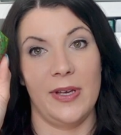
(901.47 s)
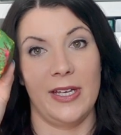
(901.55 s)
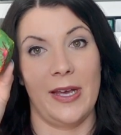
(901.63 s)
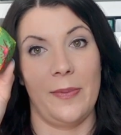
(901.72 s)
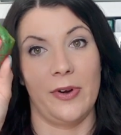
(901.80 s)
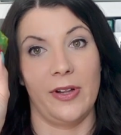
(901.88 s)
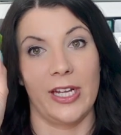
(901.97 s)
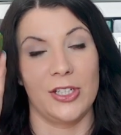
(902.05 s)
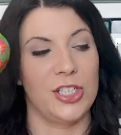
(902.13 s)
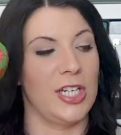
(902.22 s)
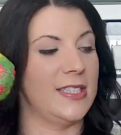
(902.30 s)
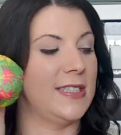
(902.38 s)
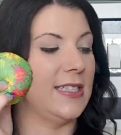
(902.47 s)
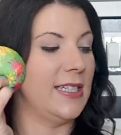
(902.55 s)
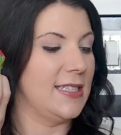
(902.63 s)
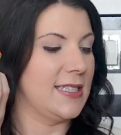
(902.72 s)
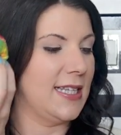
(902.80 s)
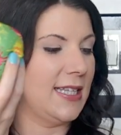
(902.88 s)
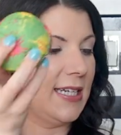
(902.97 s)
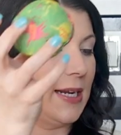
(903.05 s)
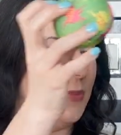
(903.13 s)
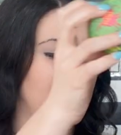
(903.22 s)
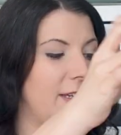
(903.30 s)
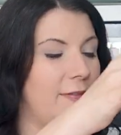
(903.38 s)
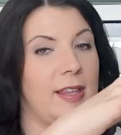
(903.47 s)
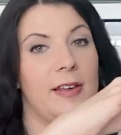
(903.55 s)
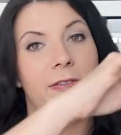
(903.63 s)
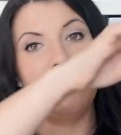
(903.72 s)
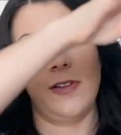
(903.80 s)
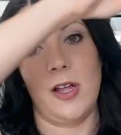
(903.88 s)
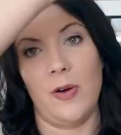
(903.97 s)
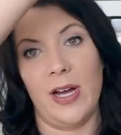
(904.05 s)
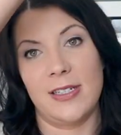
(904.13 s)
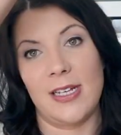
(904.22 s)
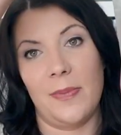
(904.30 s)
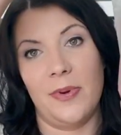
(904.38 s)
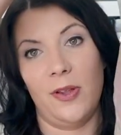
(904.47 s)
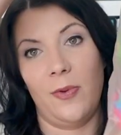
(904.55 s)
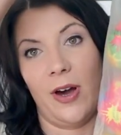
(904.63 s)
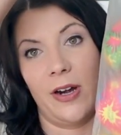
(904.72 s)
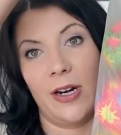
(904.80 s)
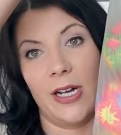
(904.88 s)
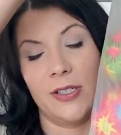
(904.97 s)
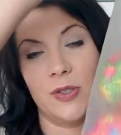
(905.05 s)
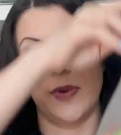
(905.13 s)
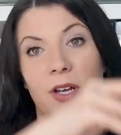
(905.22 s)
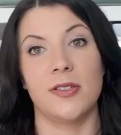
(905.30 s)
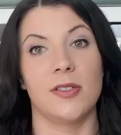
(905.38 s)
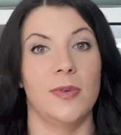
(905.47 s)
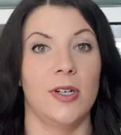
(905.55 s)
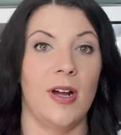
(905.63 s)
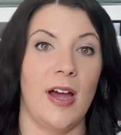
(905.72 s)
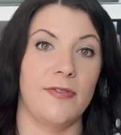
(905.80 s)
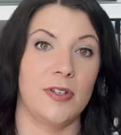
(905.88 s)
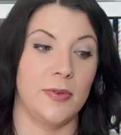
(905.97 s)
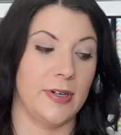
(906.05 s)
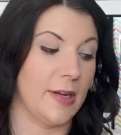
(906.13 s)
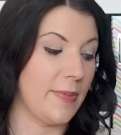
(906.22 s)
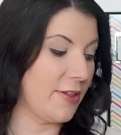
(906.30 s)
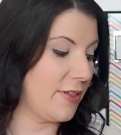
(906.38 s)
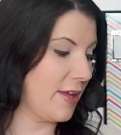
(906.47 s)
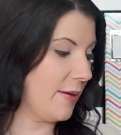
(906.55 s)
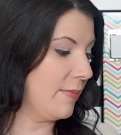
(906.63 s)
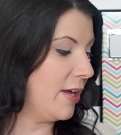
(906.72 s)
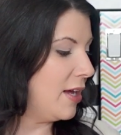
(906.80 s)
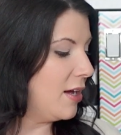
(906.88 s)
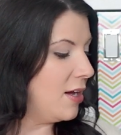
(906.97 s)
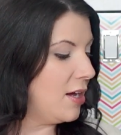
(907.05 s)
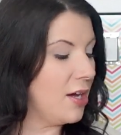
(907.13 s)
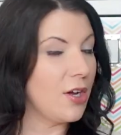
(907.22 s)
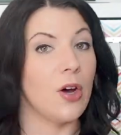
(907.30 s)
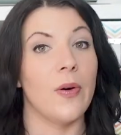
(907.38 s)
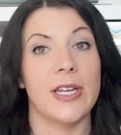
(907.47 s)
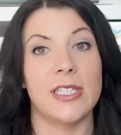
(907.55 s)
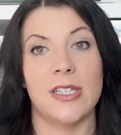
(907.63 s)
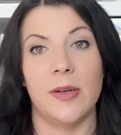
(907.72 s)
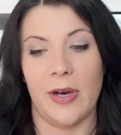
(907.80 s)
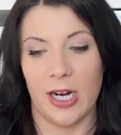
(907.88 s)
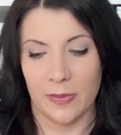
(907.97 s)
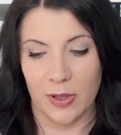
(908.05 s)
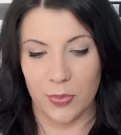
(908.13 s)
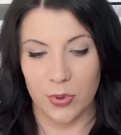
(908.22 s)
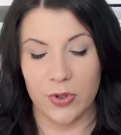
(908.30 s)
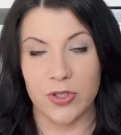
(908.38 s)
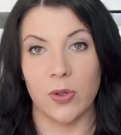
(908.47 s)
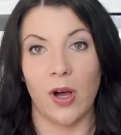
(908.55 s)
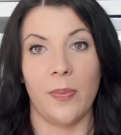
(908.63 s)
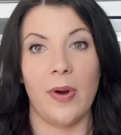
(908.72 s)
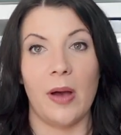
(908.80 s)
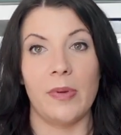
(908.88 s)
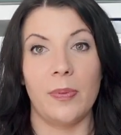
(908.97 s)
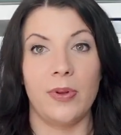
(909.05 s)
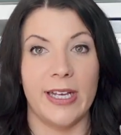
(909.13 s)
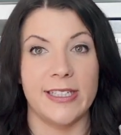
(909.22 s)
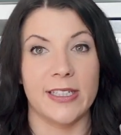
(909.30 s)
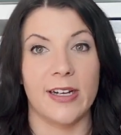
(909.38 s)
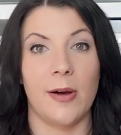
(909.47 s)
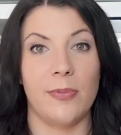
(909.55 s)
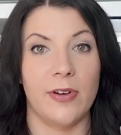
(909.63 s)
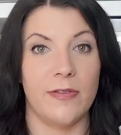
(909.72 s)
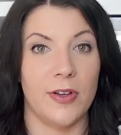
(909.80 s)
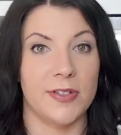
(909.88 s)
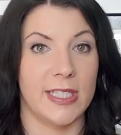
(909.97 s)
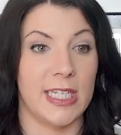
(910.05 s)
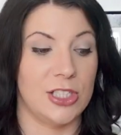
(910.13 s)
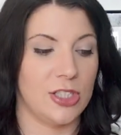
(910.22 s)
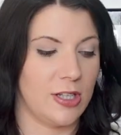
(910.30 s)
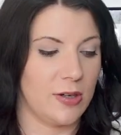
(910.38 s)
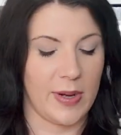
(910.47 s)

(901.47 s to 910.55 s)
being able to like chase these. And then I believe they float on top of the water as well, so we don't have to worry about them going to the bottom of the pool. So I'll probably place a couple of those in each of their